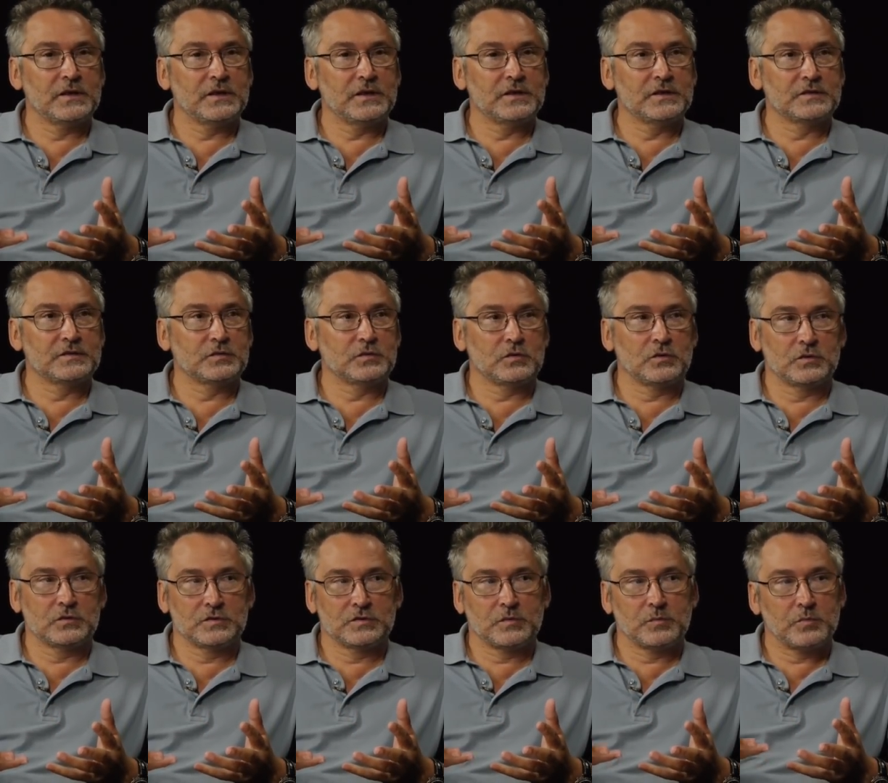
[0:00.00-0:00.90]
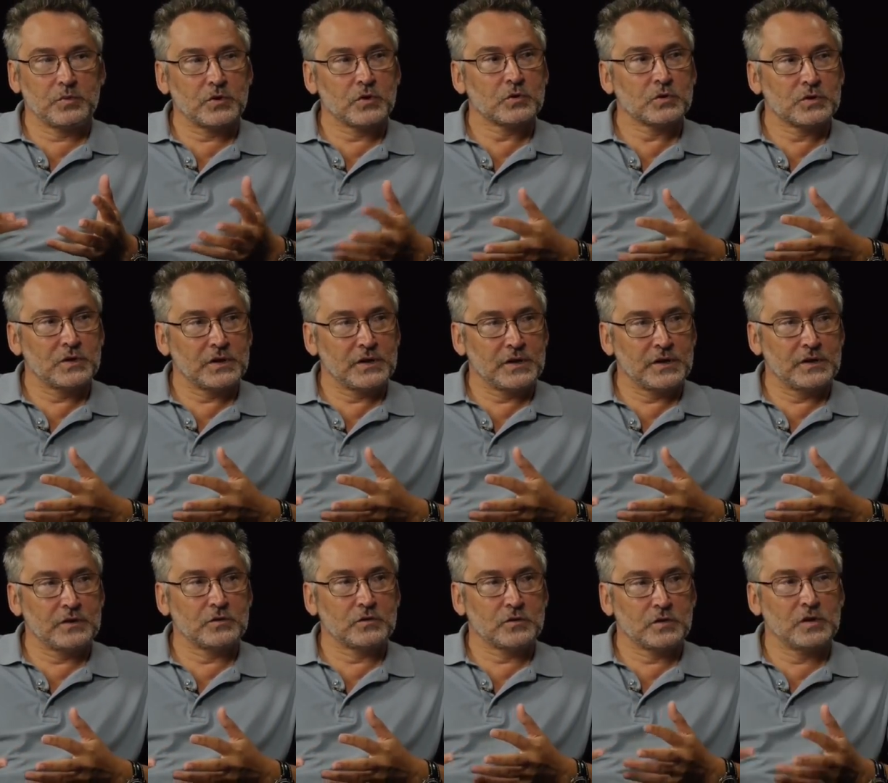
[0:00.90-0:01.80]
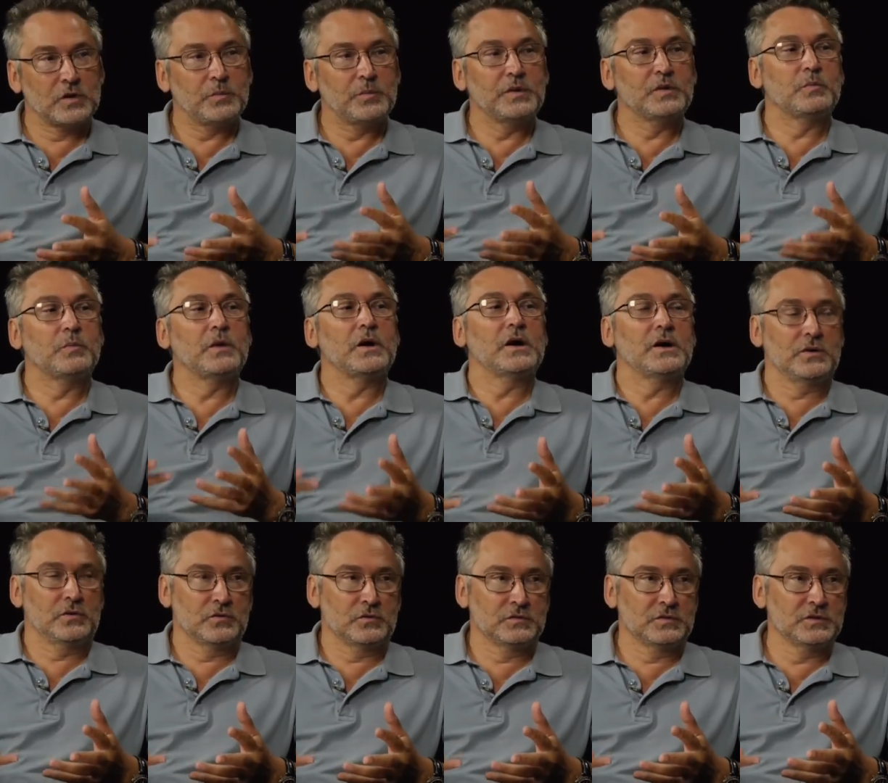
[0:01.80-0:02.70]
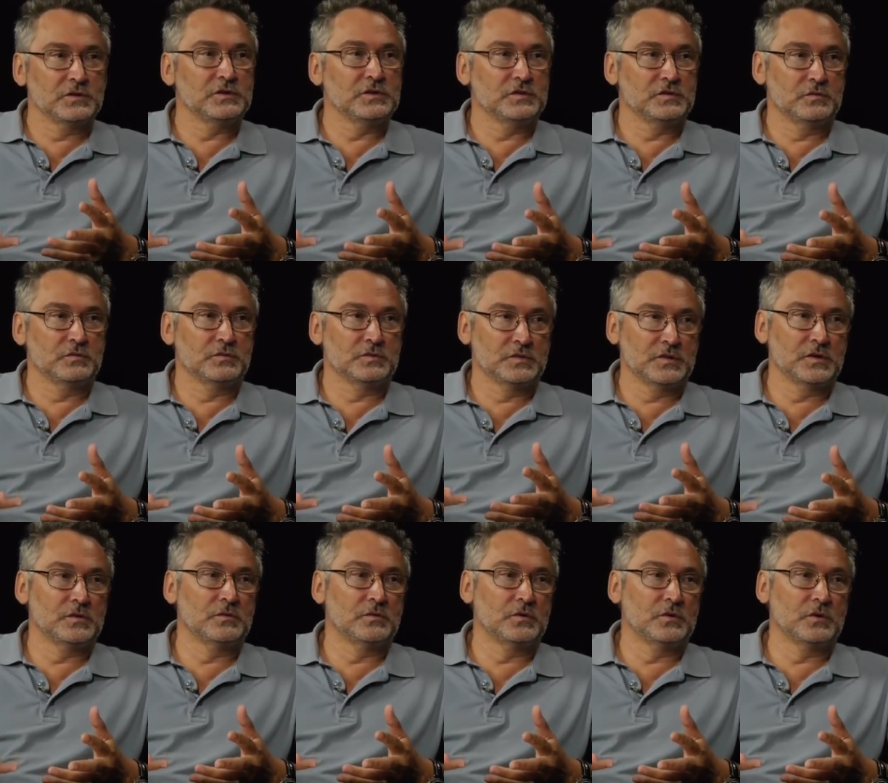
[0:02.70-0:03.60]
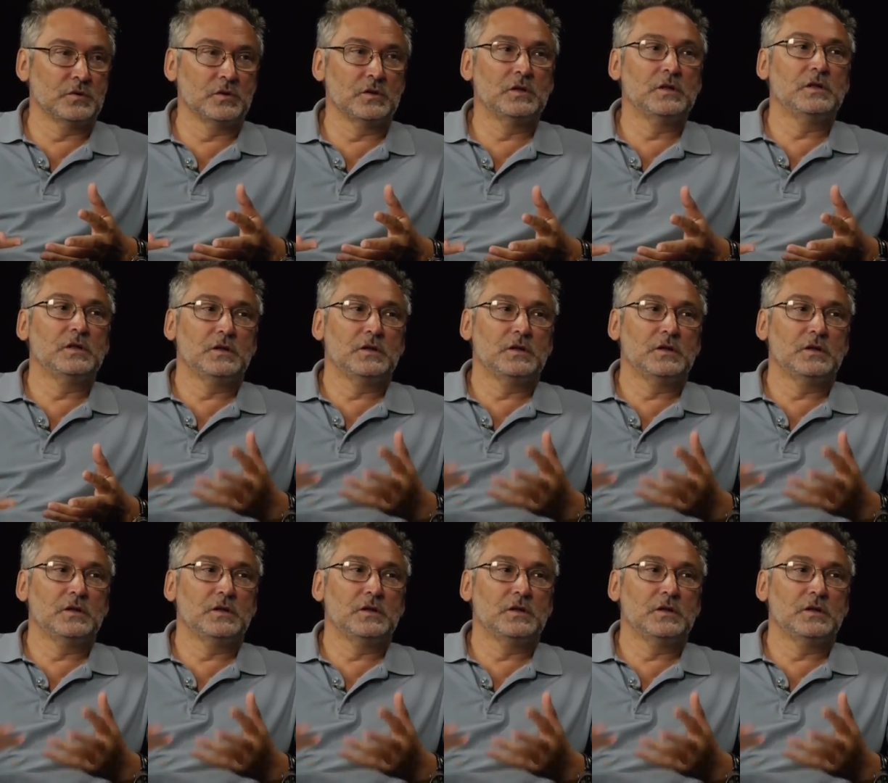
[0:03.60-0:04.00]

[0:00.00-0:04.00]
it's on the protein or lipid part of the yeast cell wall.